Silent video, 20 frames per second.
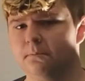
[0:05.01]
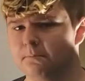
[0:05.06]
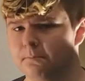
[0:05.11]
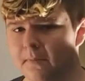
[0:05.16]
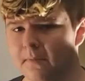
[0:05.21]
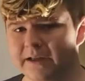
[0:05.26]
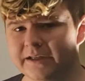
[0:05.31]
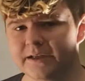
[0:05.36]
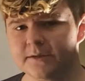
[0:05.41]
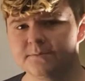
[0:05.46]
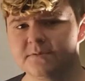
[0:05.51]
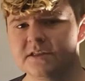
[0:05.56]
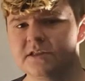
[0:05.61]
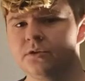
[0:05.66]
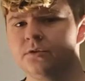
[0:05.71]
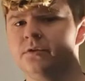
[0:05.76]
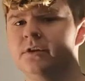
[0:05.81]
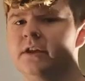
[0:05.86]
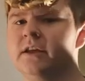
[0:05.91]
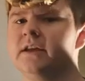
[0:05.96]
My name's
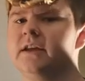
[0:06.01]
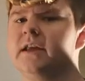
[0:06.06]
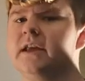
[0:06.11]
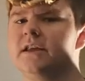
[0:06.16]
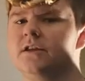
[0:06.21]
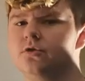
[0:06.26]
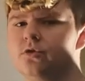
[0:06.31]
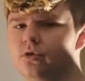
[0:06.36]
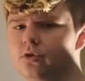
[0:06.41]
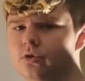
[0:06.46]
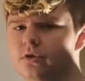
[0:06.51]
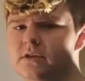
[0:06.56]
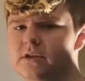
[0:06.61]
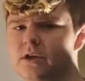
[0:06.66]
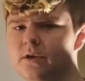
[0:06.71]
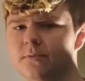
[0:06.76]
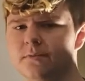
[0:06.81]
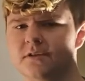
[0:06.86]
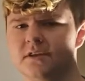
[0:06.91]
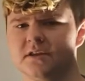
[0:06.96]
Dylan, and in case you couldn't
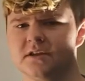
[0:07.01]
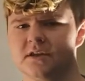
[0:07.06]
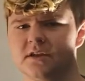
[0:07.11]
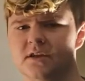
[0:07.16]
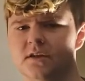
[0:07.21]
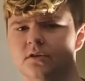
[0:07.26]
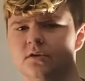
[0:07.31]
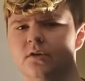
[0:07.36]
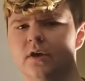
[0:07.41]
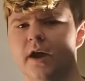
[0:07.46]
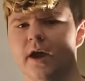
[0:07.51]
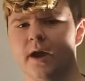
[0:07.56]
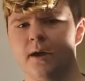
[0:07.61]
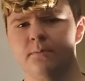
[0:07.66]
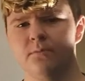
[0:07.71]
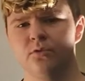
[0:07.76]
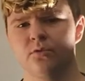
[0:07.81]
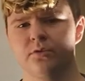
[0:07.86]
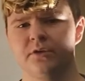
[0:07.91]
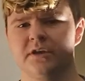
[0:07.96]
tell by the title,
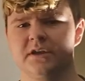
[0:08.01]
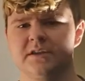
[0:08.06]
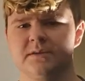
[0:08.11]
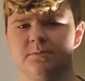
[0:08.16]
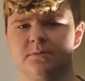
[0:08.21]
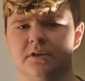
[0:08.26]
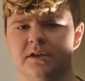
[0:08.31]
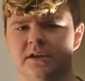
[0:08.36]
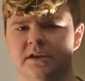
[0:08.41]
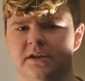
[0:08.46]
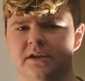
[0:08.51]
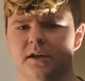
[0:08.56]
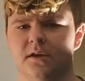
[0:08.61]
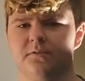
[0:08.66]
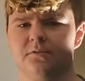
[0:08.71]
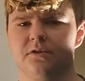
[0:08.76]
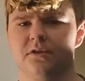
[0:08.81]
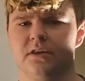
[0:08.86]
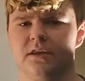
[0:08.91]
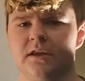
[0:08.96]
I'm the one explaining
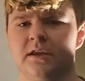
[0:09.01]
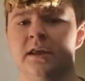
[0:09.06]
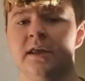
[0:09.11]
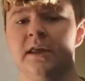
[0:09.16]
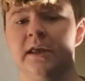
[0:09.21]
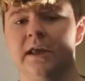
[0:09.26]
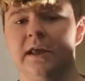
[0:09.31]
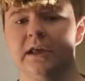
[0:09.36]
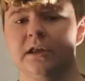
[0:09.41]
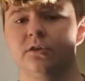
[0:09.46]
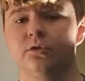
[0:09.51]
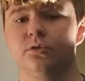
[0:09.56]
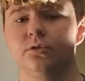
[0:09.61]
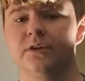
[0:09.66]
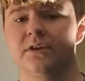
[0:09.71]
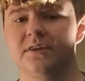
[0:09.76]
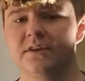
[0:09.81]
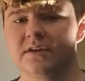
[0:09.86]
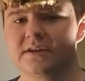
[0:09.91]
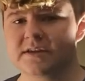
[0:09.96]
everything,
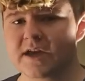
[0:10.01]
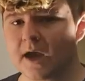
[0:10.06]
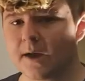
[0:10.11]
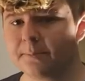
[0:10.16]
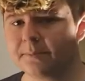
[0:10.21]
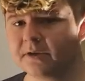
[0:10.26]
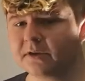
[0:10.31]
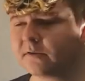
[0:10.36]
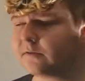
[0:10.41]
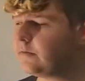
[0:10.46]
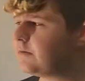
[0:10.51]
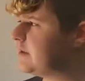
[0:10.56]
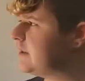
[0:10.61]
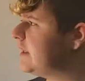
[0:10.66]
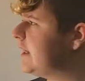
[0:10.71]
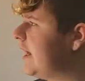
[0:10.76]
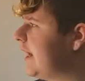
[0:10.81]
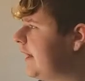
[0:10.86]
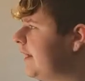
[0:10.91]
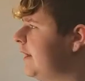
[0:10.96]
including the topic of
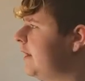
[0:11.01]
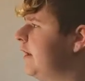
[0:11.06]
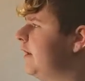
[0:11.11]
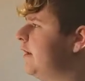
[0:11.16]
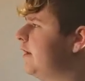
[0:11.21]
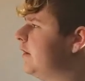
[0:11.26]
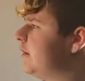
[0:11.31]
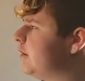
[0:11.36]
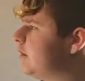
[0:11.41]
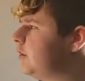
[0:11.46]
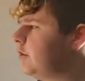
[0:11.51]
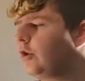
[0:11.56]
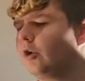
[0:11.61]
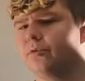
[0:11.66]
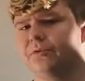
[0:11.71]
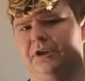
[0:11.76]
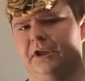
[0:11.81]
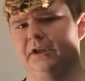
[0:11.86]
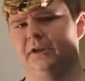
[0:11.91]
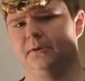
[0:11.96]
today,
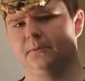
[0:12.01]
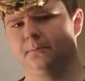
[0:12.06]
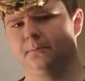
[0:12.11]
cloning.